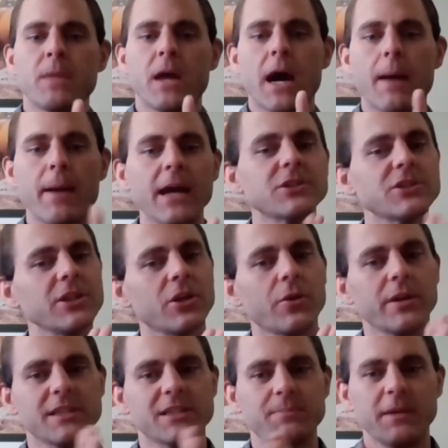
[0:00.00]
I'm actually
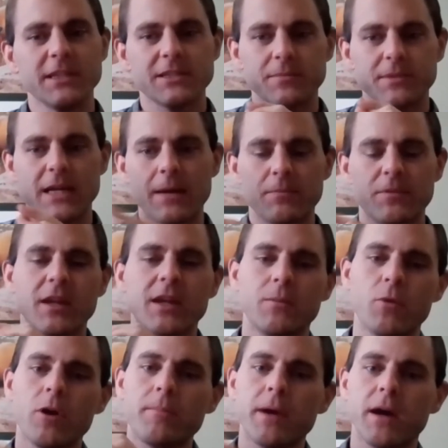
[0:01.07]
going to spend some time thinking
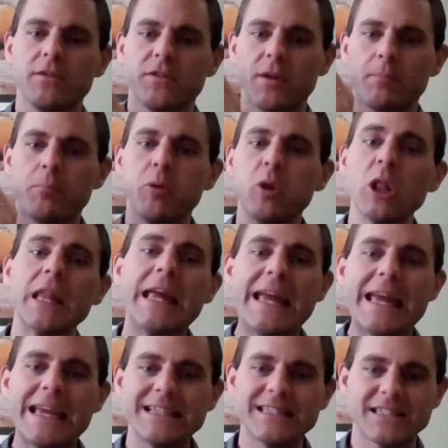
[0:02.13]
more about the
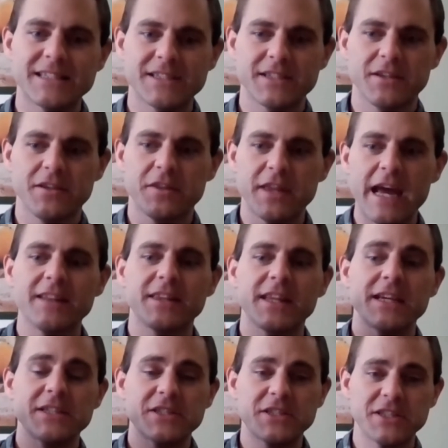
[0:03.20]
place that
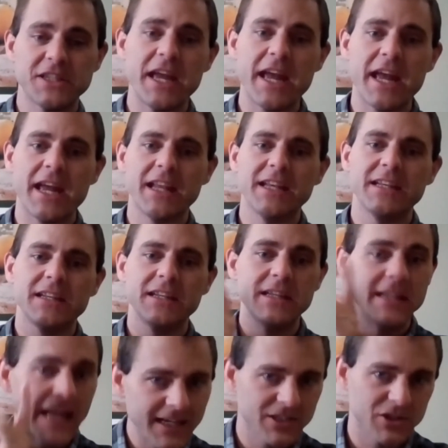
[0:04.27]
they stay
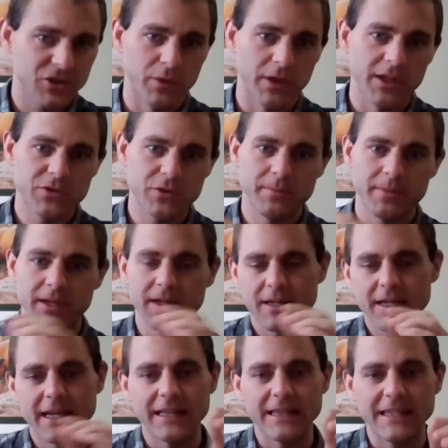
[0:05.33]
next week, so I'm going to
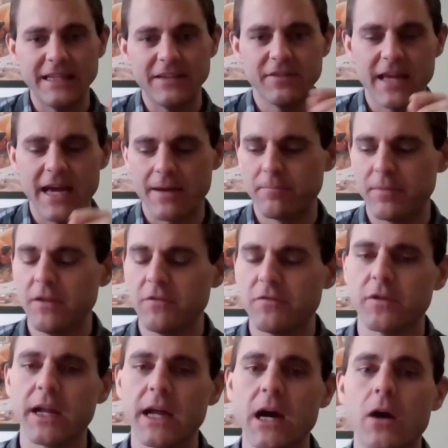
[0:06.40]
kind of leave that be for
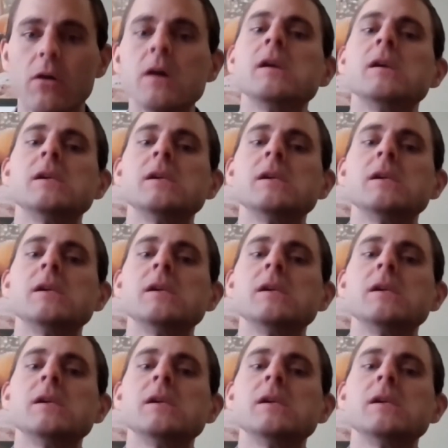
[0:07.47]
now.